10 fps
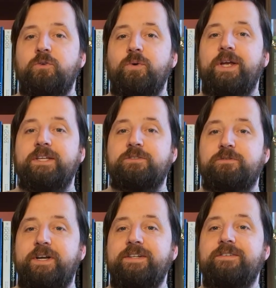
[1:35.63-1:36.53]
To his
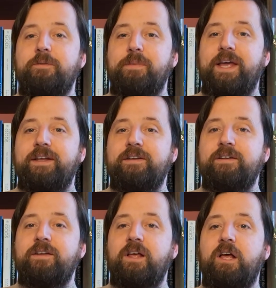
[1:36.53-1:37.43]
friend a
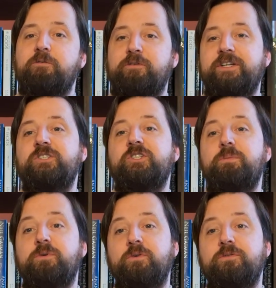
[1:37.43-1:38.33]
man, a friend
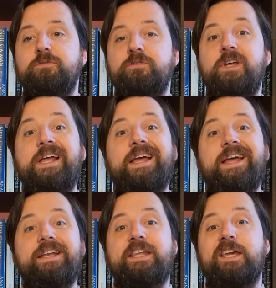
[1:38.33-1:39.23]
shall prove,
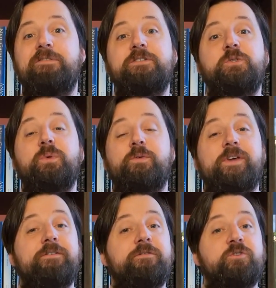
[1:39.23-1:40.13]
and gifts with
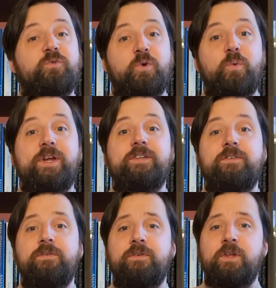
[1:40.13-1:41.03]
gifts requite.
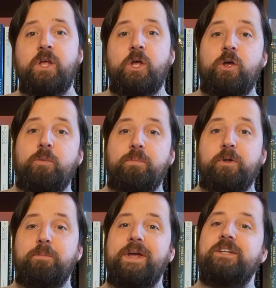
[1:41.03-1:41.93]

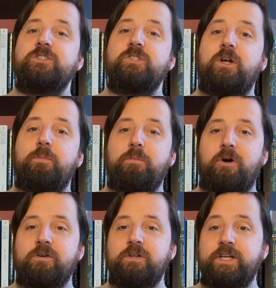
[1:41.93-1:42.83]
But men shall
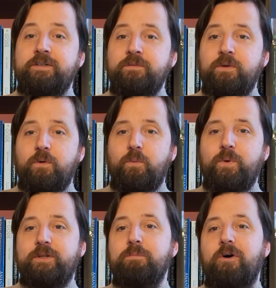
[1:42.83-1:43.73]
mocking
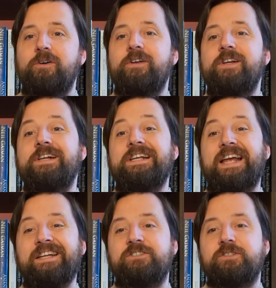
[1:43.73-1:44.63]
with mocking
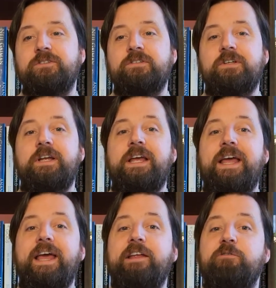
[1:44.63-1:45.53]
answer,
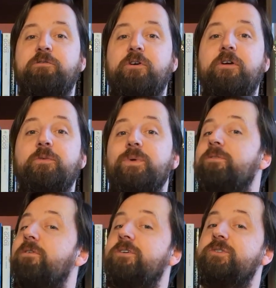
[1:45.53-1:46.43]
and fraud
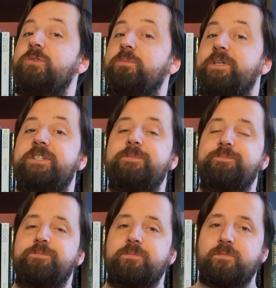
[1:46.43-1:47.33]
with falsehood meet.
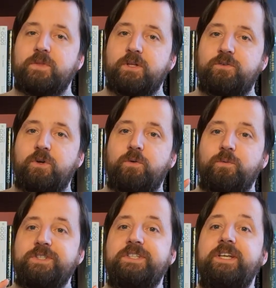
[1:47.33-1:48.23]
So
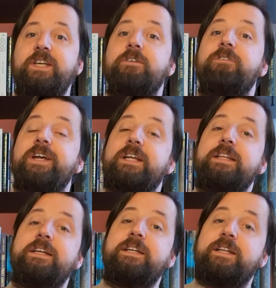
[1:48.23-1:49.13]
we see here very
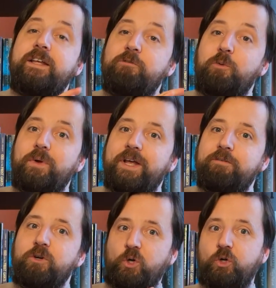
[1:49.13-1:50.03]
clearly that if you want to
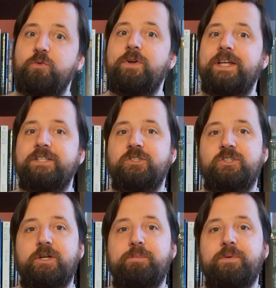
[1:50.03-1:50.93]
have a good
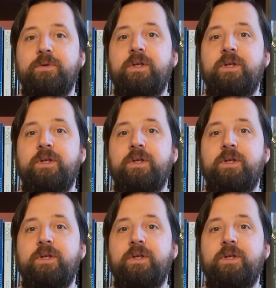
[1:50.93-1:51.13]
relationship